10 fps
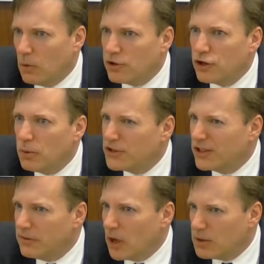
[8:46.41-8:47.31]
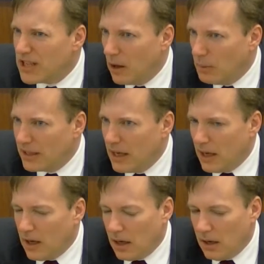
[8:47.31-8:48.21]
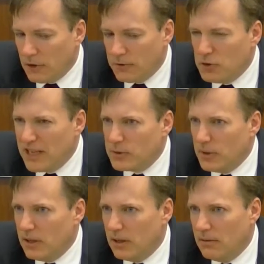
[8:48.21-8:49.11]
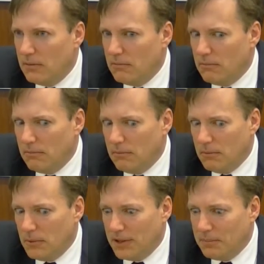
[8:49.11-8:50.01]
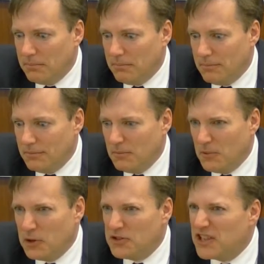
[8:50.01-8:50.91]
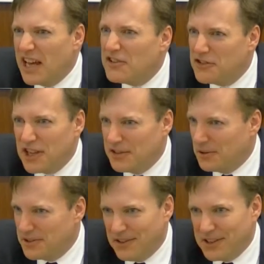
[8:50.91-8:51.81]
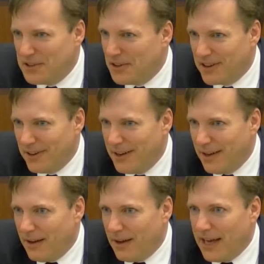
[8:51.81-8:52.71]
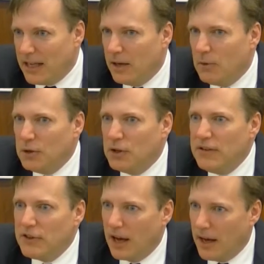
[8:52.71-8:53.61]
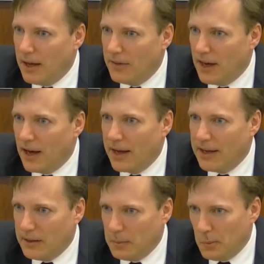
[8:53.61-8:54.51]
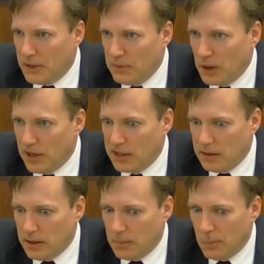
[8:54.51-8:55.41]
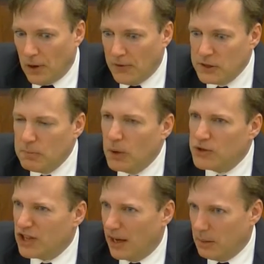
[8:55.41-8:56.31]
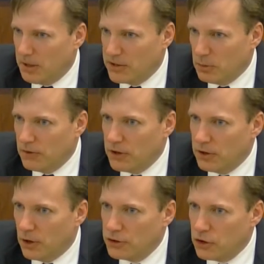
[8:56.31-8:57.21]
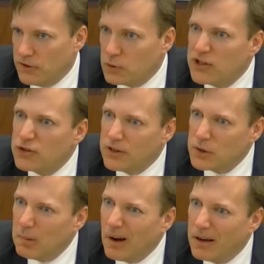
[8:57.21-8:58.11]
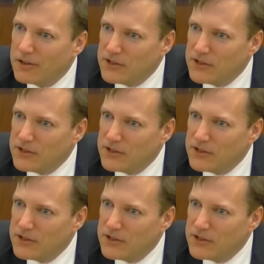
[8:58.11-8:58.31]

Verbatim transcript: We weren't sure we should leave the hotel, but after a few days, we we, we couldn't stand to stay in the hotel any longer. And it, when you leave the, the Hyatt in, in Belgrade, there are all these boats tied up against the river that are served as restaurants and bars.